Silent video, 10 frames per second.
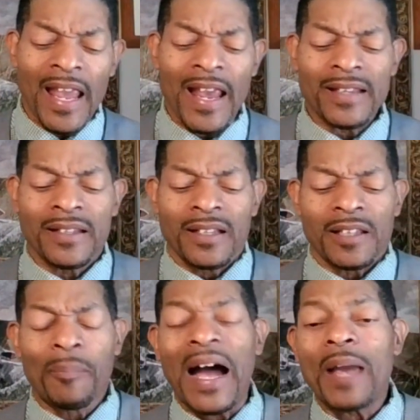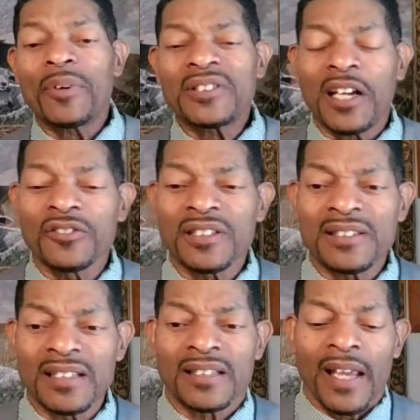And the Bible tells us
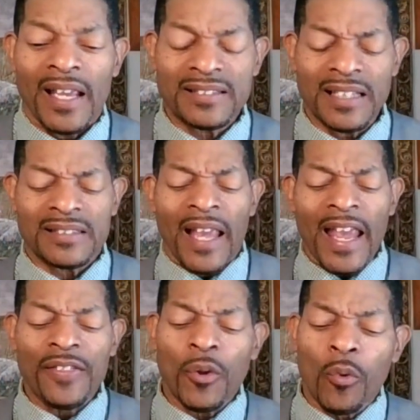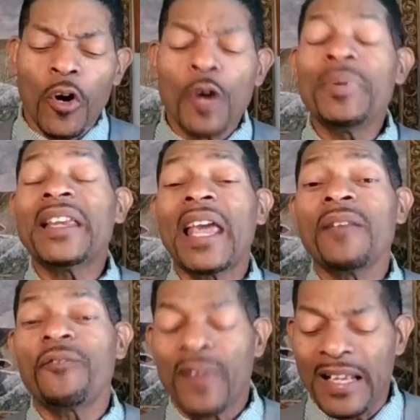this. It says, "And the word
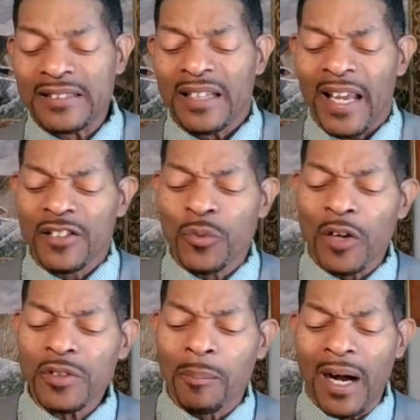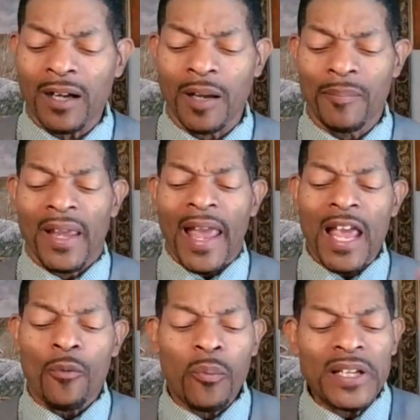became flesh and dwelt among them,
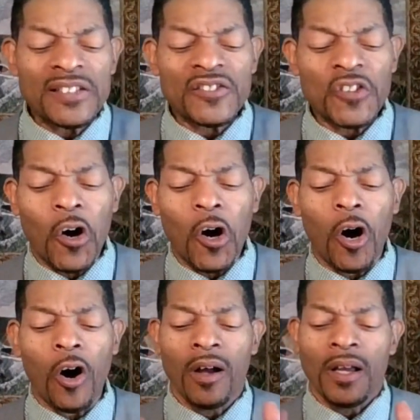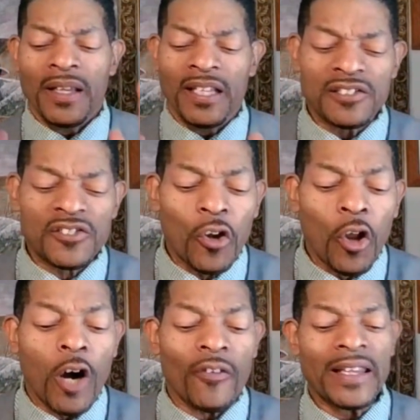and we saw his
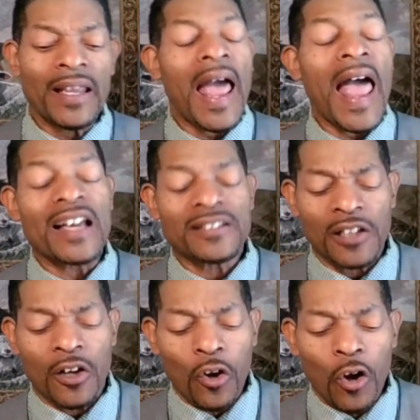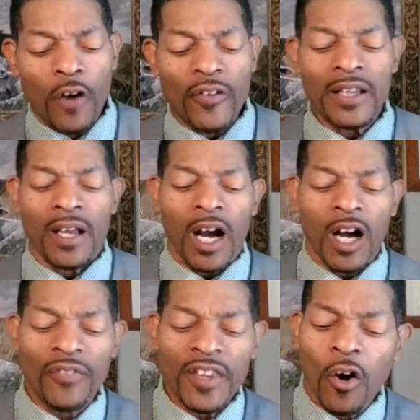glory as the glory
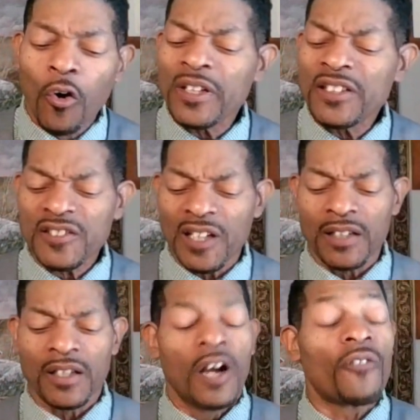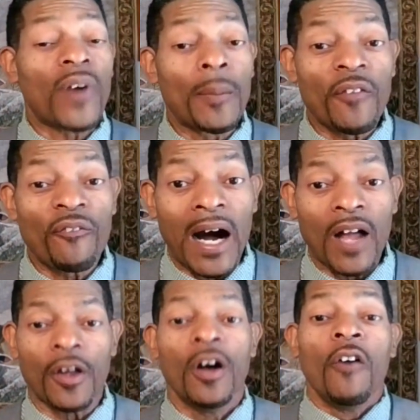of the only son from the
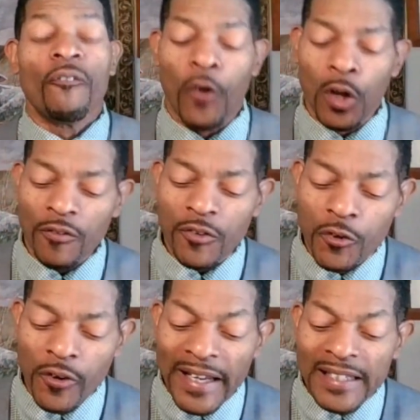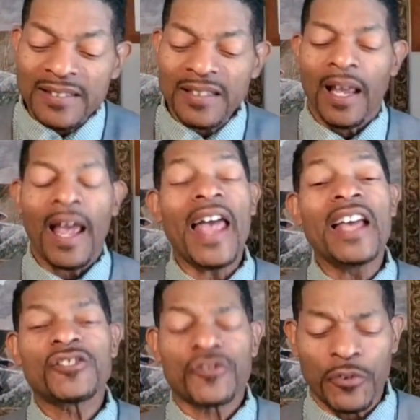Father, full of grace
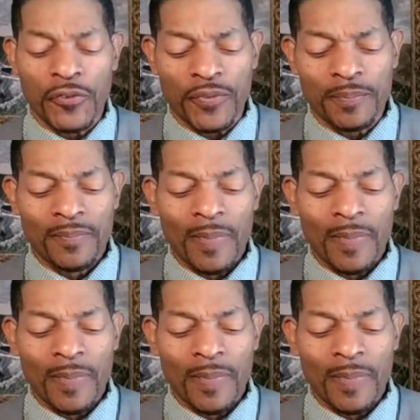and truth."